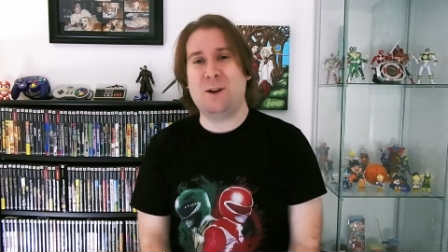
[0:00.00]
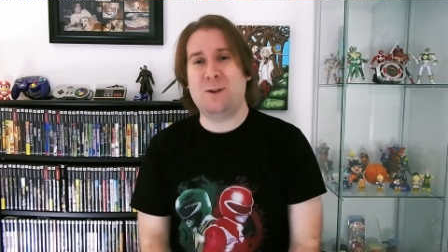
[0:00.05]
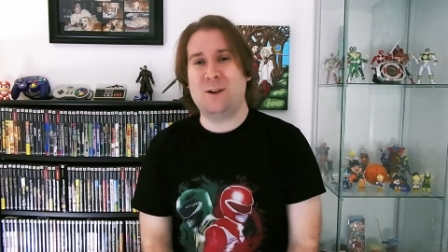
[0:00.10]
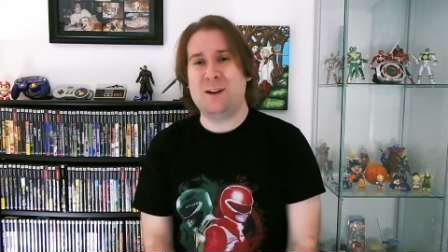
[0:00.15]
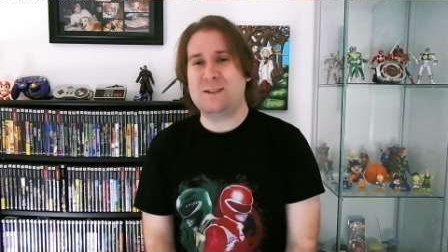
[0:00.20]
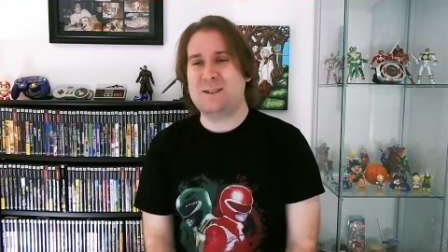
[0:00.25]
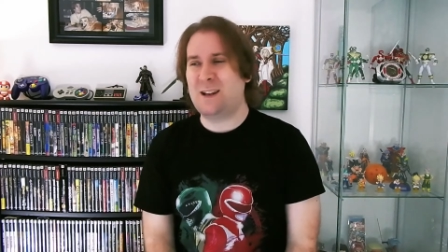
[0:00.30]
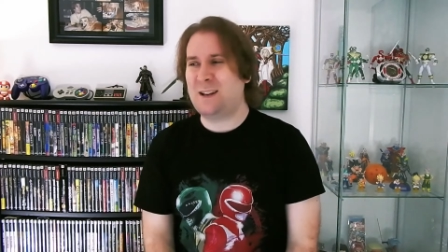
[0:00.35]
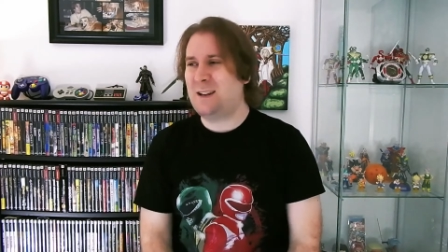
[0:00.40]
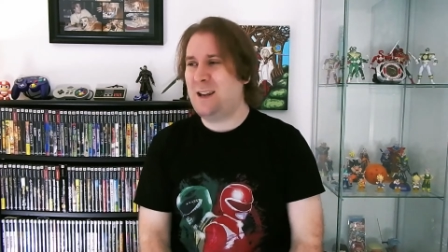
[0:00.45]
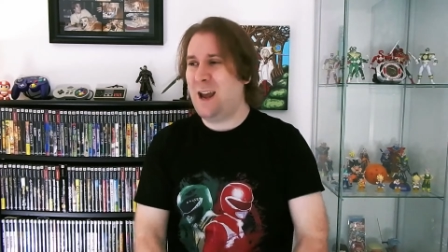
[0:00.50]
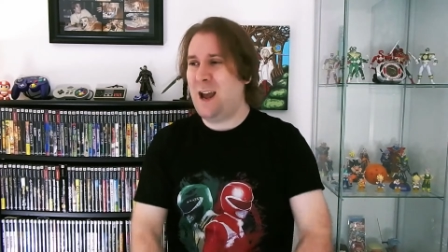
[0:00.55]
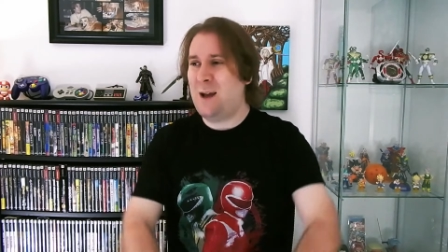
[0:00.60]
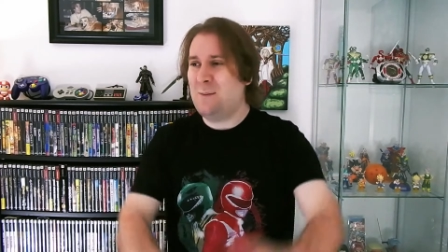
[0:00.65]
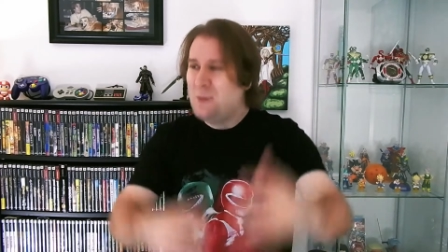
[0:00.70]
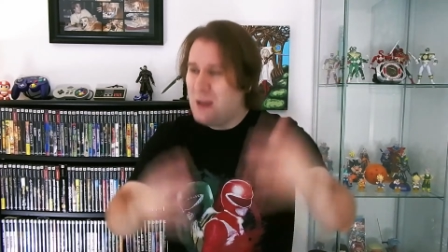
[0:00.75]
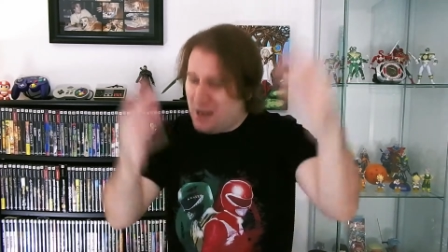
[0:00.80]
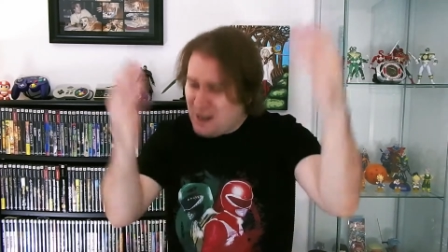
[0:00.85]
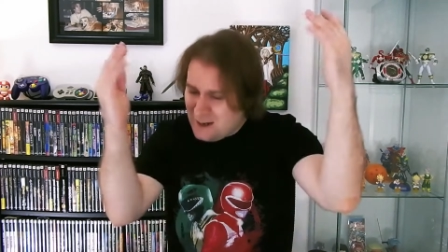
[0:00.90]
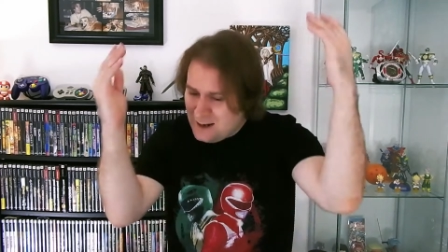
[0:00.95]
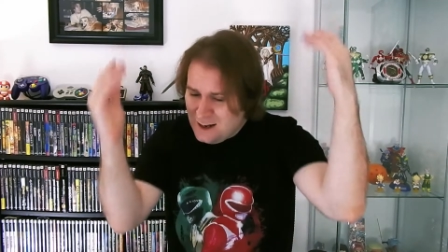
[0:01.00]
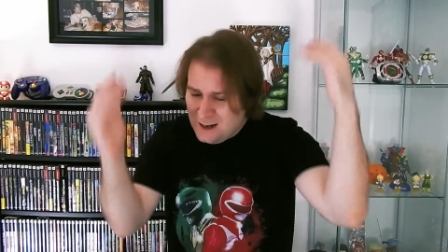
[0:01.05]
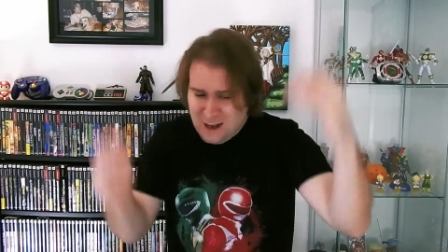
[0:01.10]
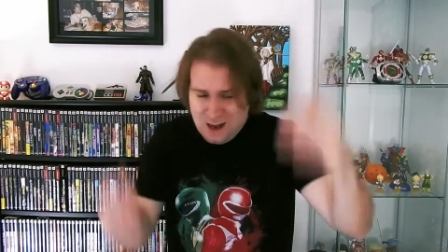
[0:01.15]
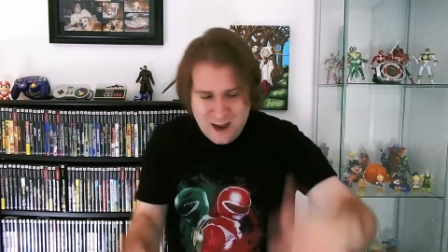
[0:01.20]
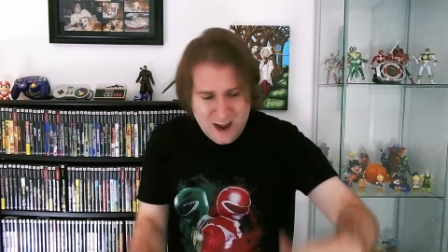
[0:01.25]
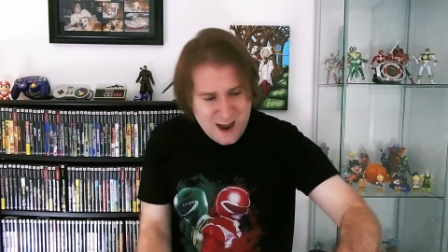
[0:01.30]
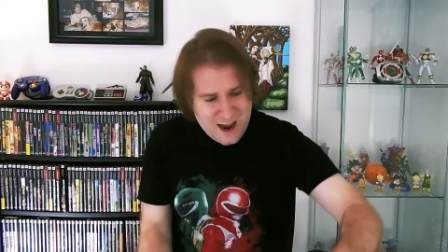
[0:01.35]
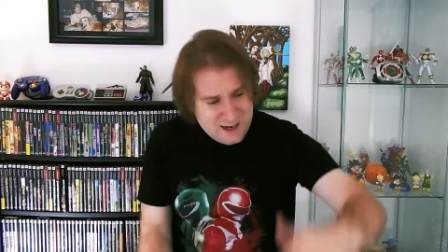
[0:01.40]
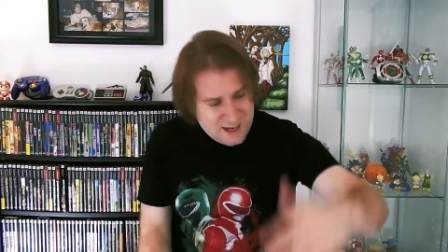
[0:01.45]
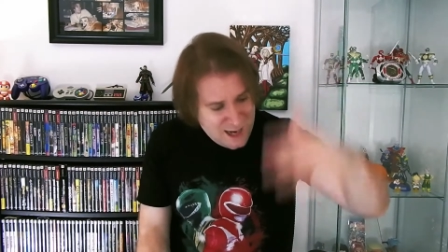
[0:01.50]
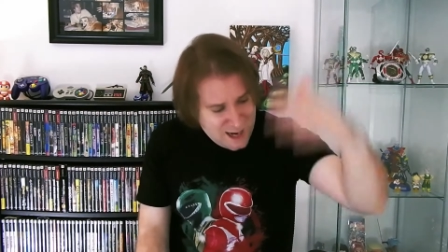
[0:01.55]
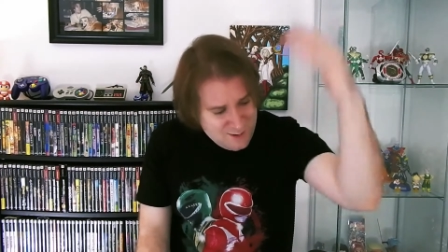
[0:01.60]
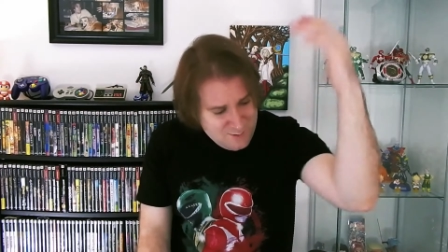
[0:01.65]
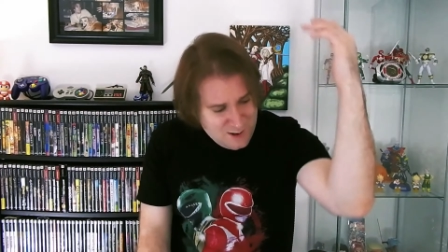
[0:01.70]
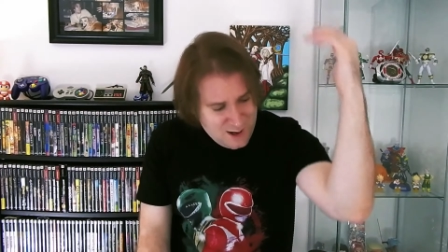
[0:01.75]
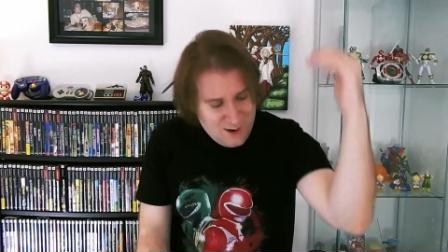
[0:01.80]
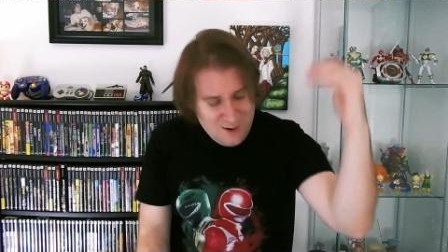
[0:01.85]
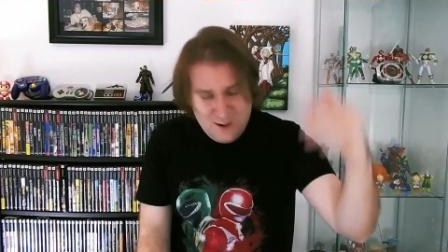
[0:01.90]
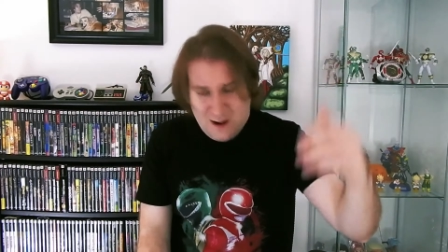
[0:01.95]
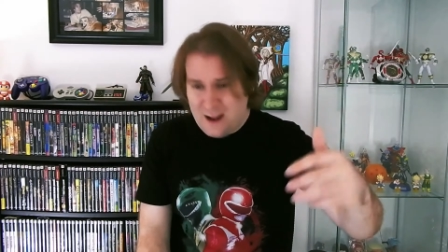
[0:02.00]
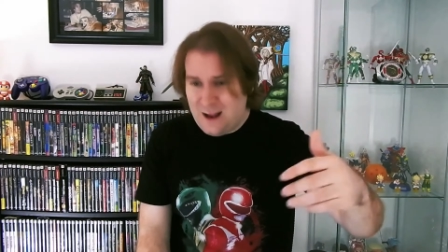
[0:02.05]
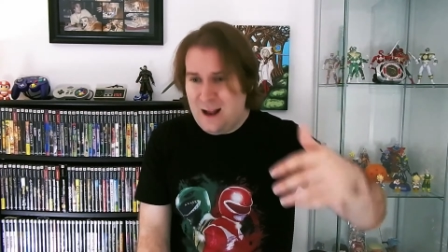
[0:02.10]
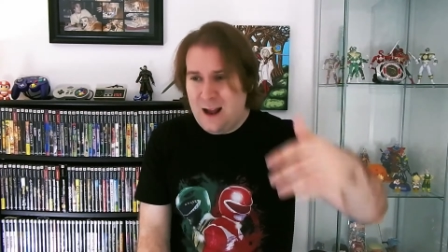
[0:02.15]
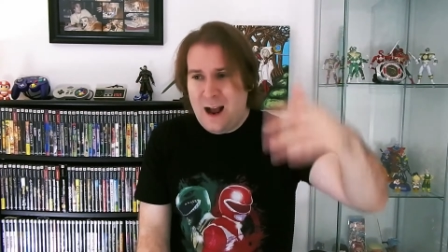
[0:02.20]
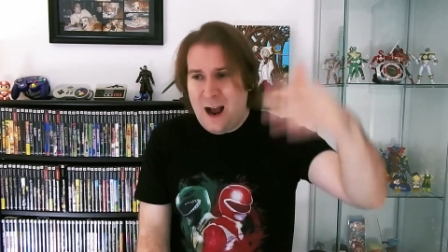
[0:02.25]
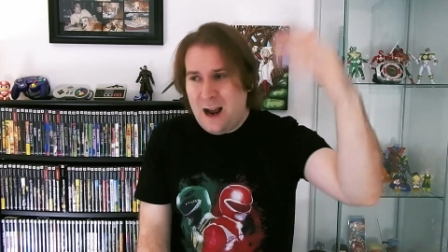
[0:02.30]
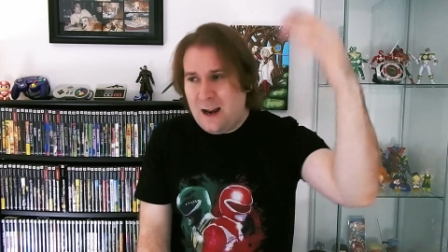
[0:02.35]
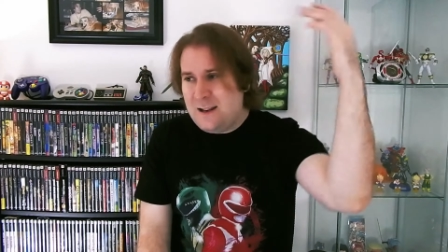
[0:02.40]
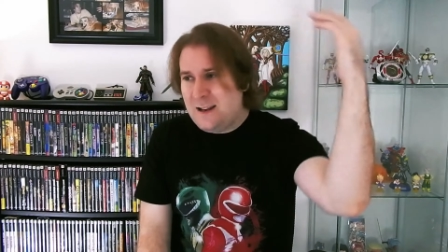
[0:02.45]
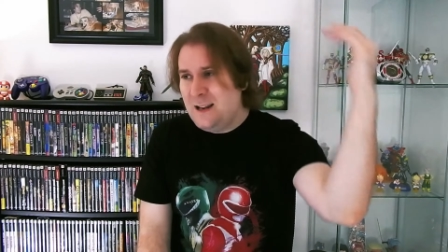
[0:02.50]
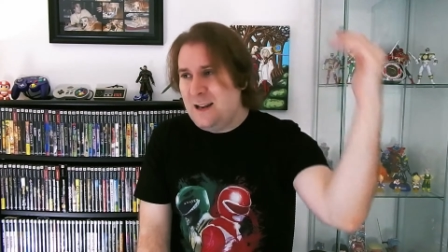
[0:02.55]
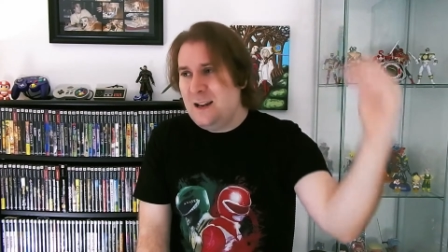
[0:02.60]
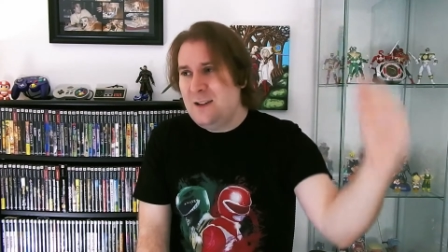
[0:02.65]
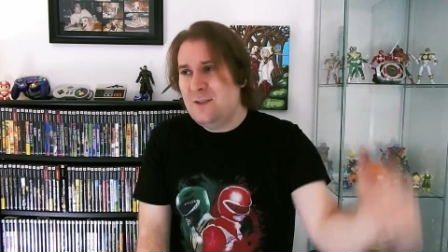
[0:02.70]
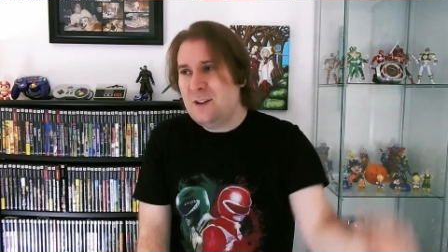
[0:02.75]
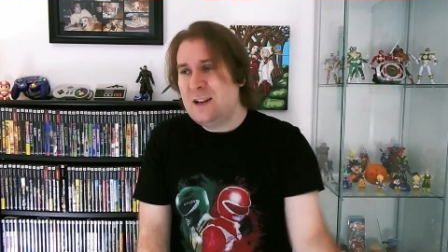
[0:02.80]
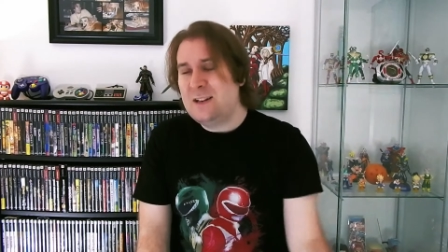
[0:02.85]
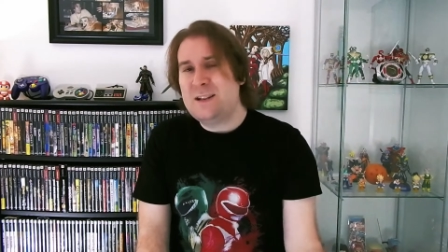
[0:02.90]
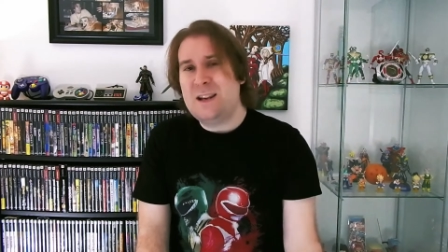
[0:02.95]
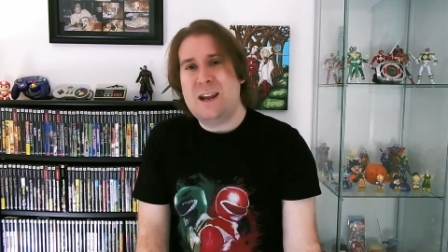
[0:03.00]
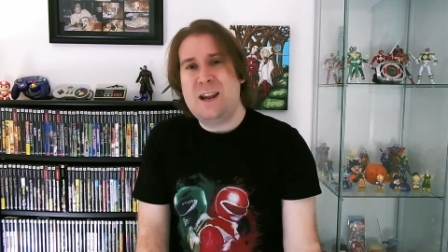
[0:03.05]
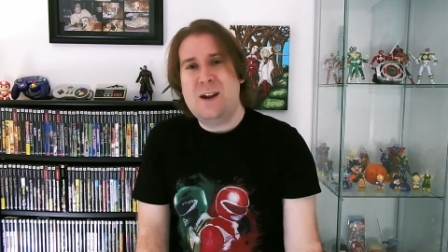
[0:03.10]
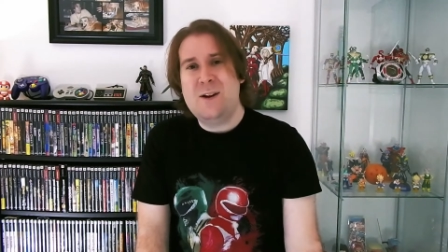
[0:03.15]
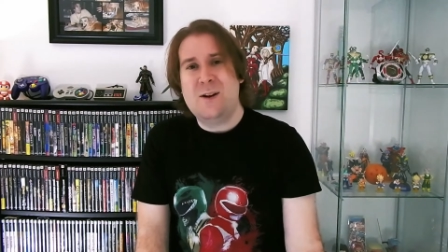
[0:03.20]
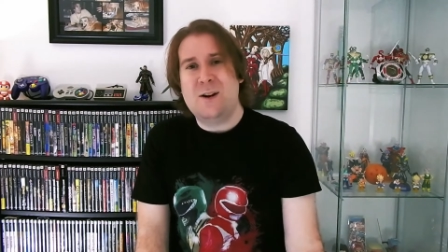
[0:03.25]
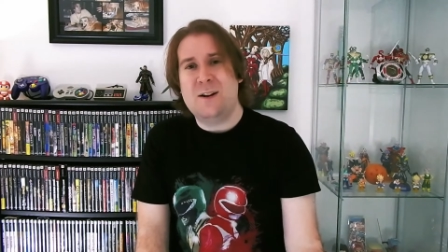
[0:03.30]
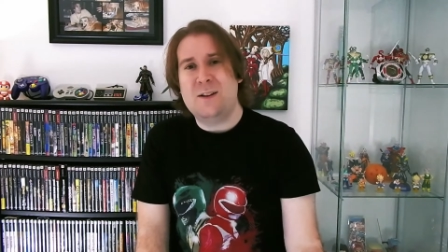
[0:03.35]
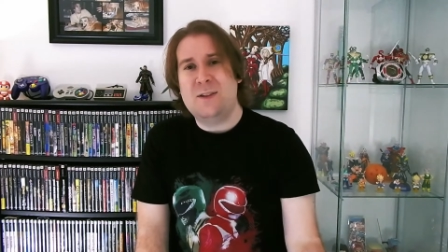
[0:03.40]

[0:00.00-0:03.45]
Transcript: And he's like, yeah, man, I came here and I, I didn't even get to hear it.